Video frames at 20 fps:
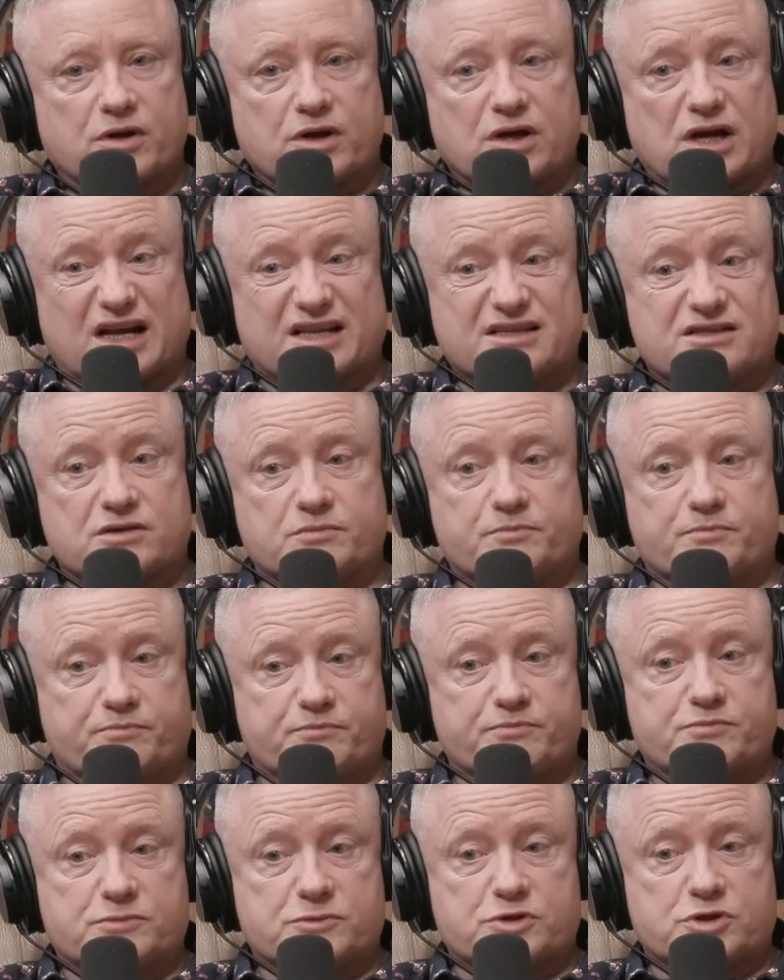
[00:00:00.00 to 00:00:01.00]
And to
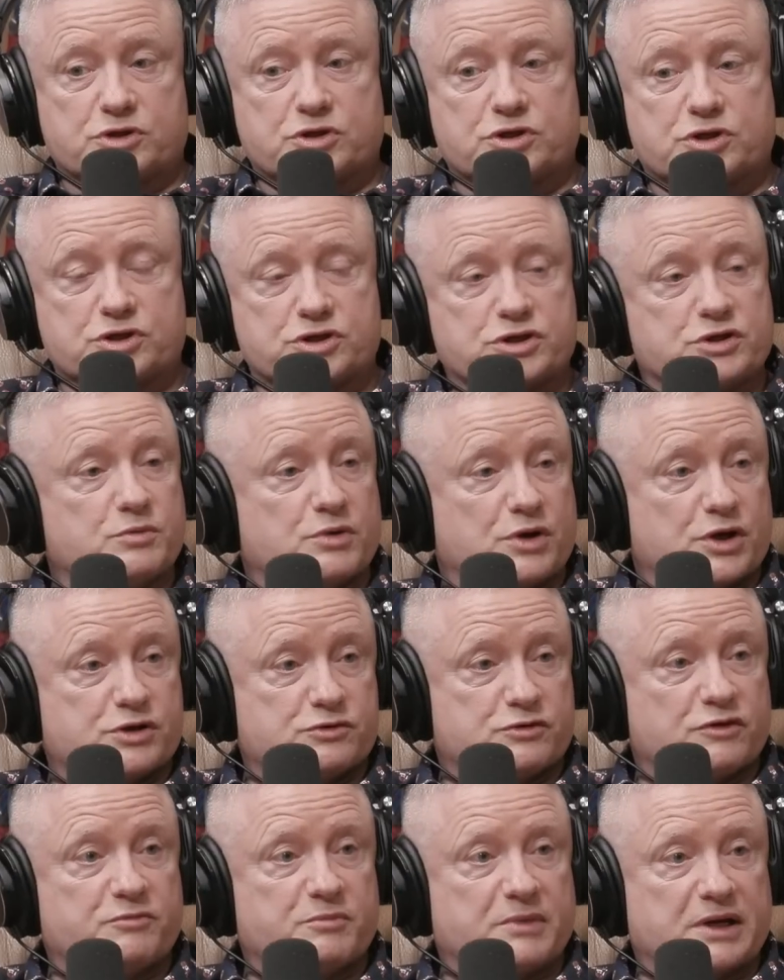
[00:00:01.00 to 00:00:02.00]
because she works
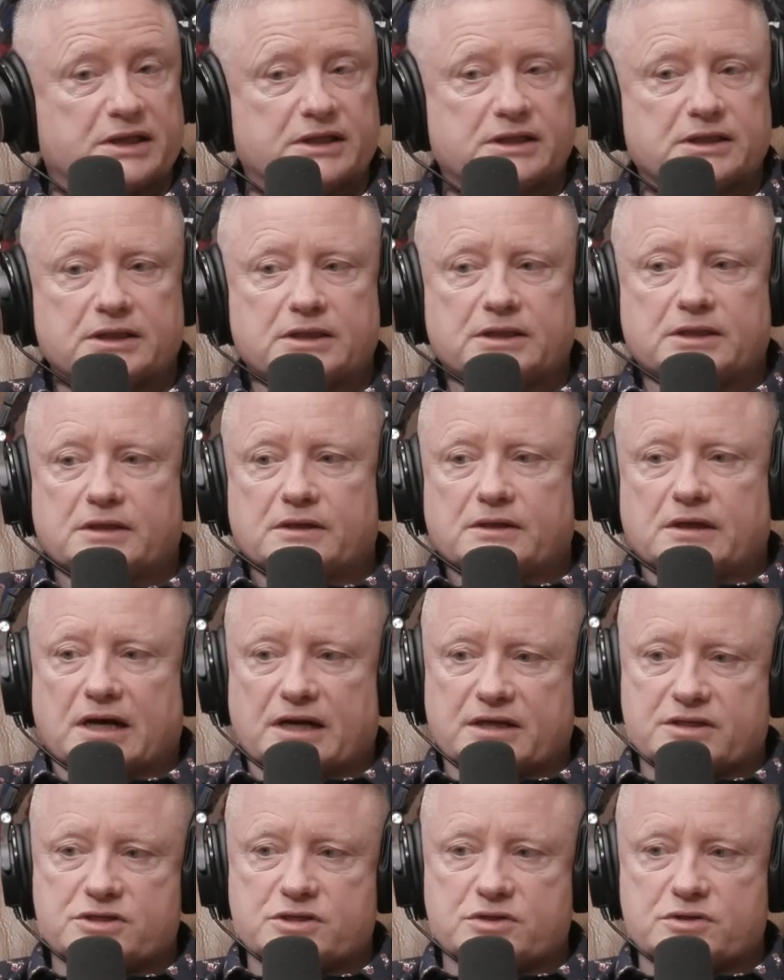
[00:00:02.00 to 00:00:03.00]
with me,
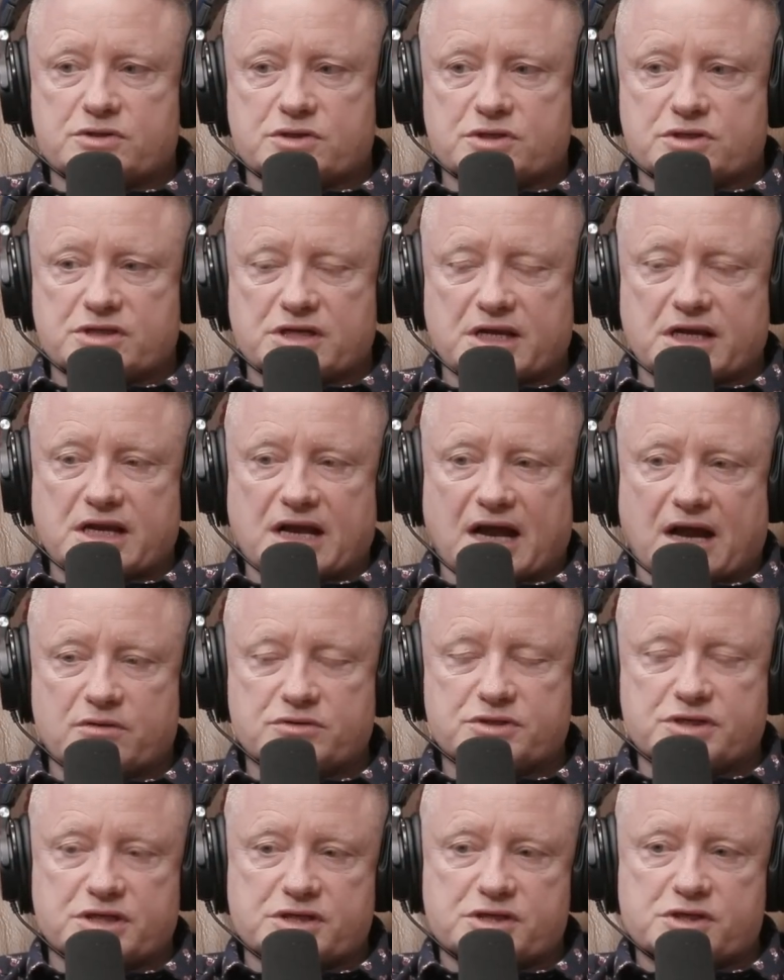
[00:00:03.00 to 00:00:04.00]
and to see how
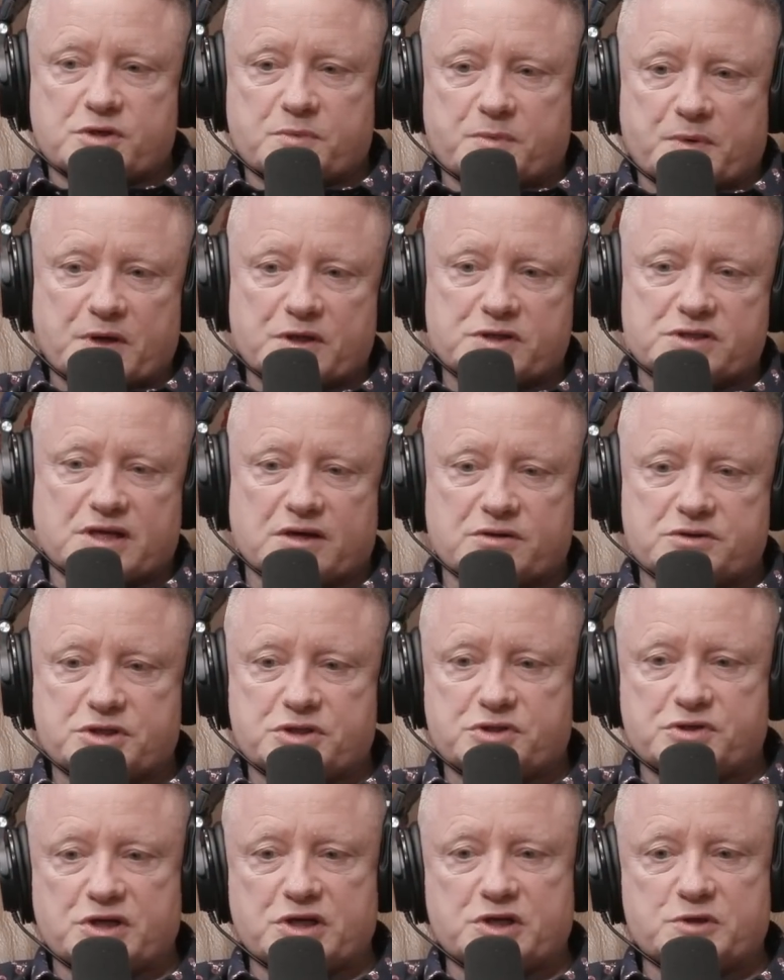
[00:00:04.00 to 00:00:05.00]
she is as a person, how she
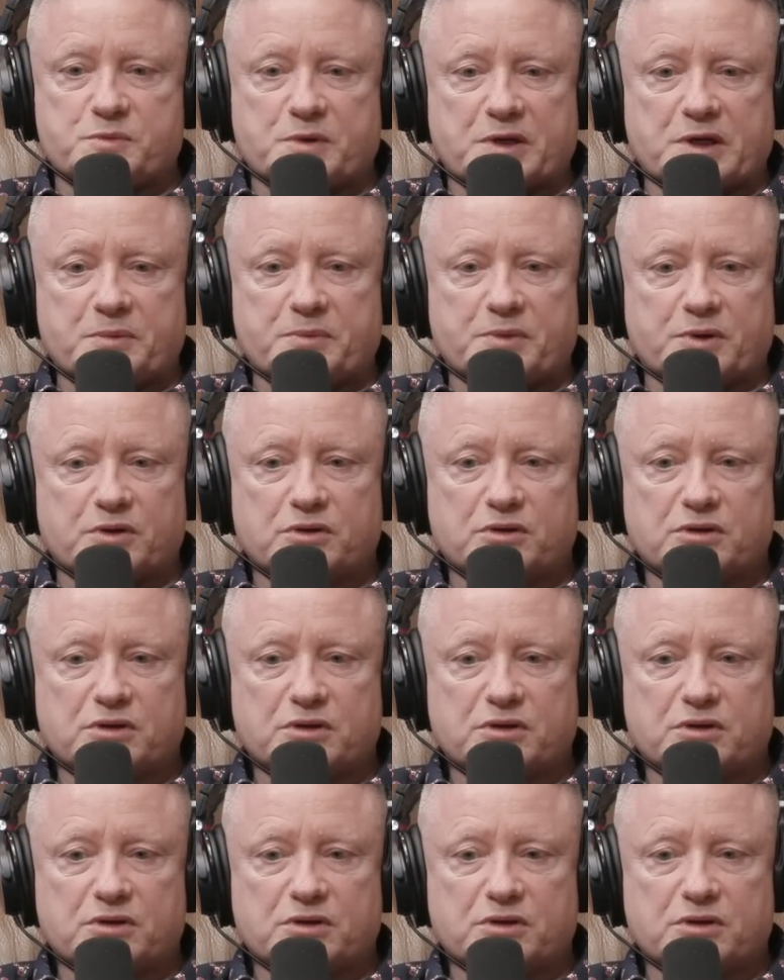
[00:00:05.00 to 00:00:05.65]
treats people,